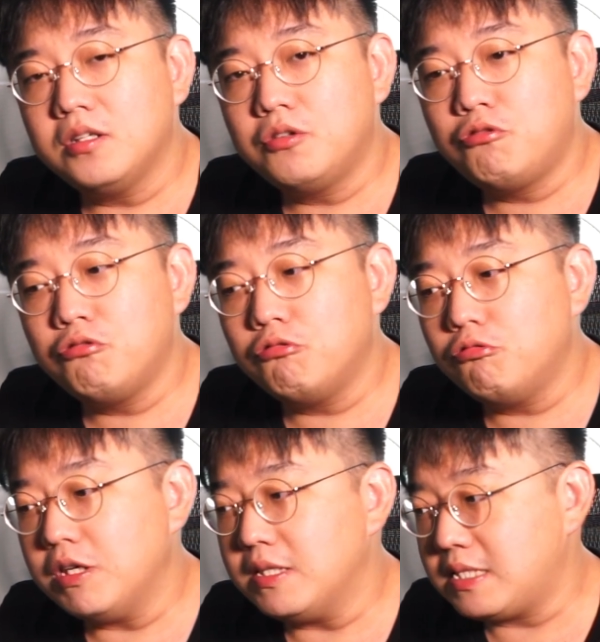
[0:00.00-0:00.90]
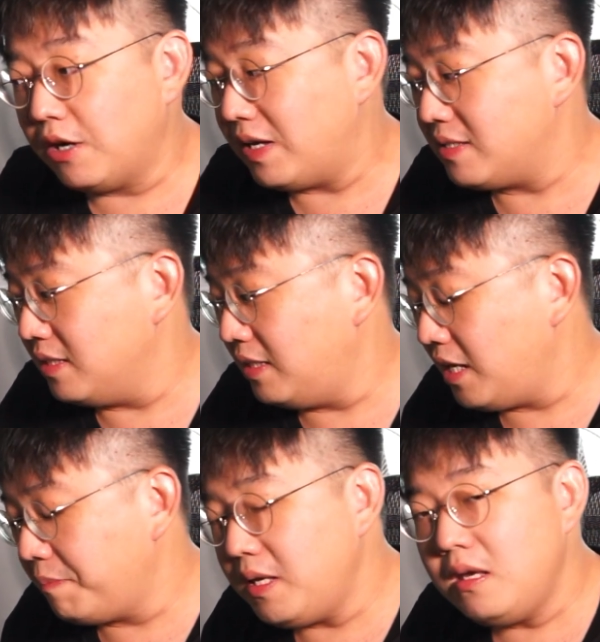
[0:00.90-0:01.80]
through itself as a
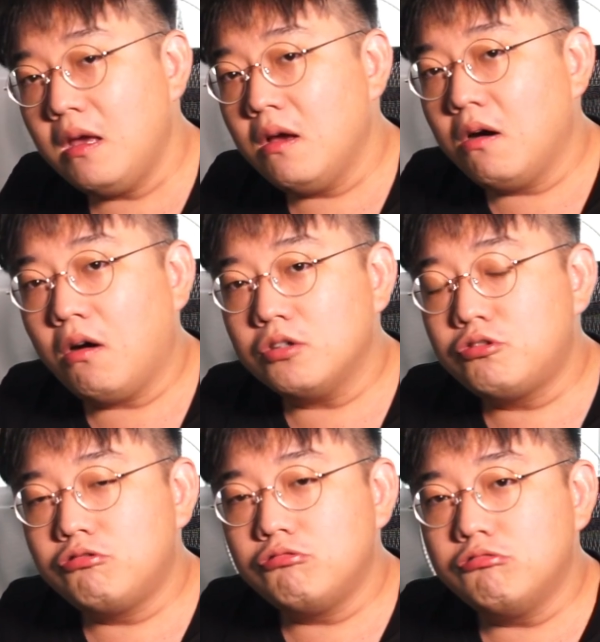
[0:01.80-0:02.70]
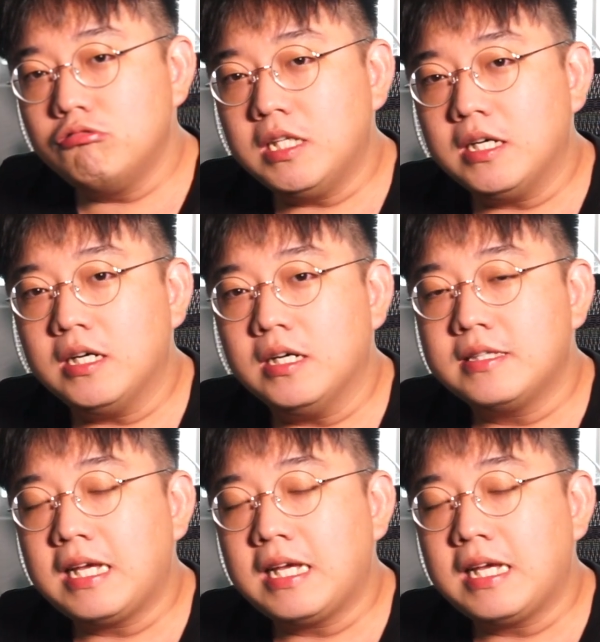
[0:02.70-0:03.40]
DAP or through the